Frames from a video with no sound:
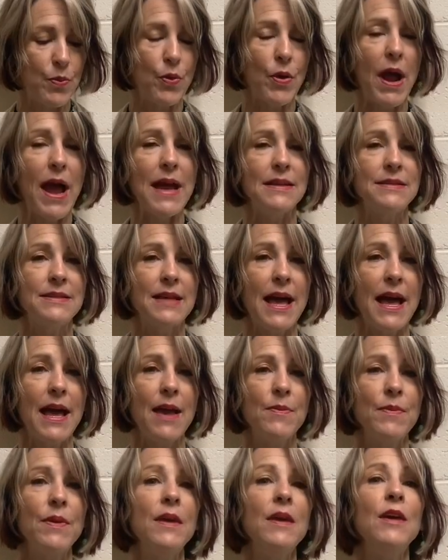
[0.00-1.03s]
Pride
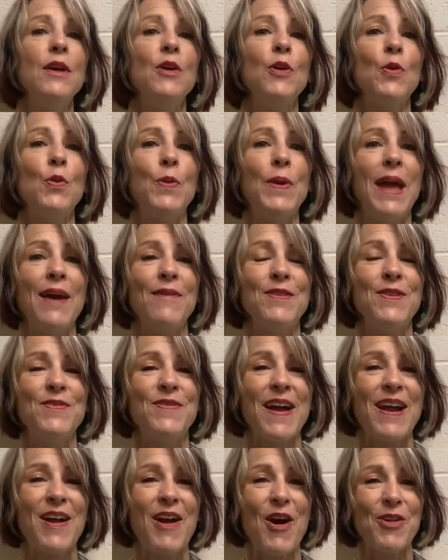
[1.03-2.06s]
Time, we have an
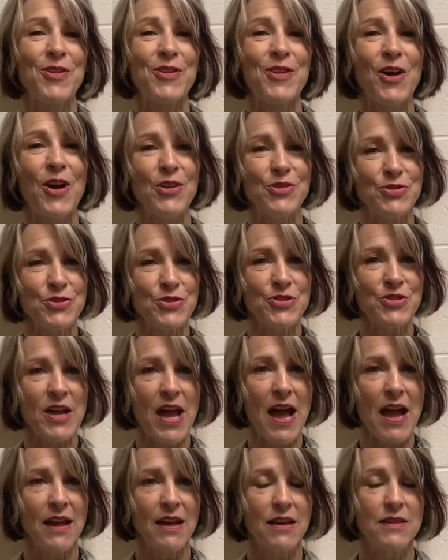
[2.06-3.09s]
event called Culture
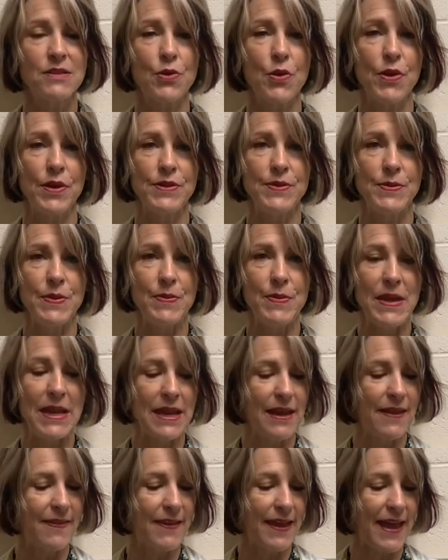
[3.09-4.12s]
Shock. It's going to be
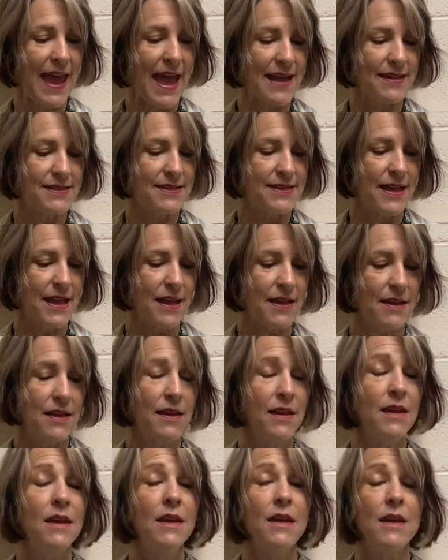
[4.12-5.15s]
meeting in the Cat's Den.
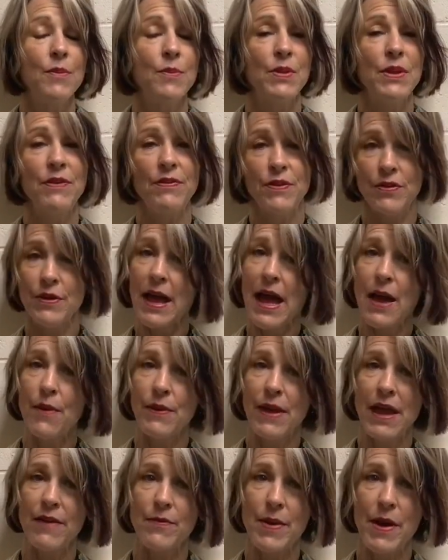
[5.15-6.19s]
Believe it or not,
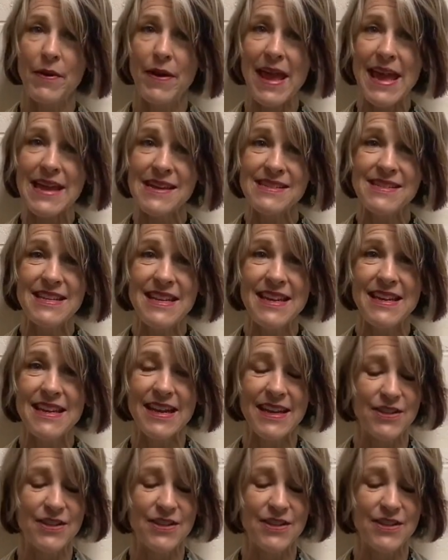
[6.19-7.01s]
we have about 18